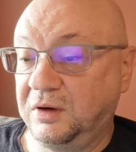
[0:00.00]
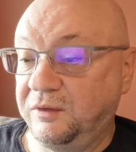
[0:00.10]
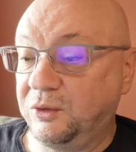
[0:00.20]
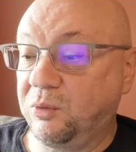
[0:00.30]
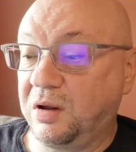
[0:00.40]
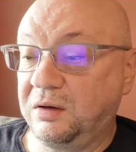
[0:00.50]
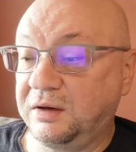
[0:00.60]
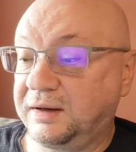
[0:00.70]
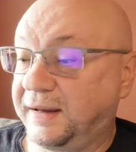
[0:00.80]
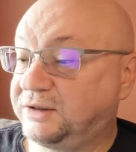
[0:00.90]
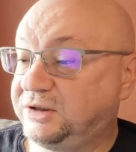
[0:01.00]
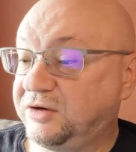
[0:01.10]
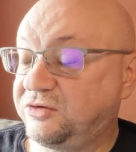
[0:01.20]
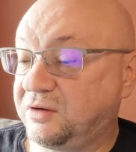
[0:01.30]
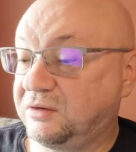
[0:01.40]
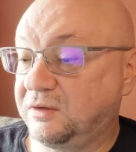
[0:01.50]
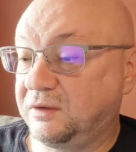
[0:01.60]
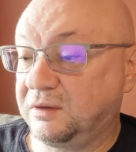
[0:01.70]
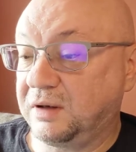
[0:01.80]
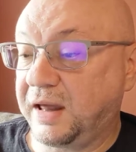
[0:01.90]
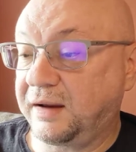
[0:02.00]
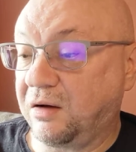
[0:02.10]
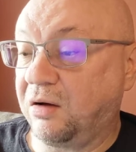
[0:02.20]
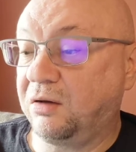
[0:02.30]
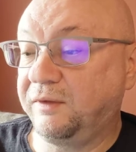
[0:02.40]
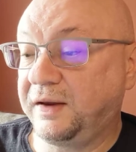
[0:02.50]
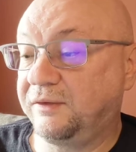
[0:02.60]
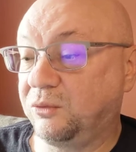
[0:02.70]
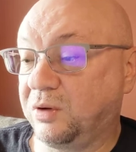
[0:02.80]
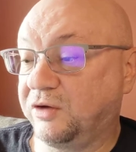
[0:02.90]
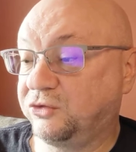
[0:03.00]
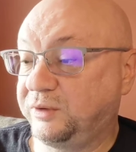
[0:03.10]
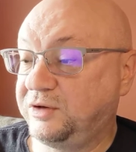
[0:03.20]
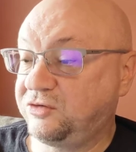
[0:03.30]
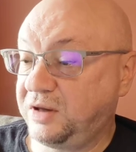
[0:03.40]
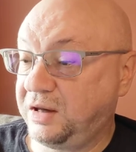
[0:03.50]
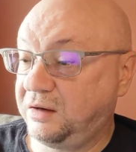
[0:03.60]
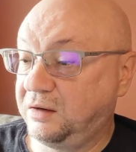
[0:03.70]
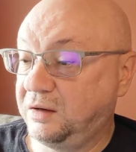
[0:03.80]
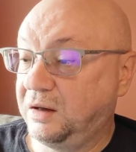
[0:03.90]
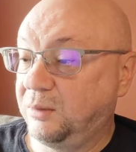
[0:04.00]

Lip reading: The wall looked just like all the other walls we'd seen,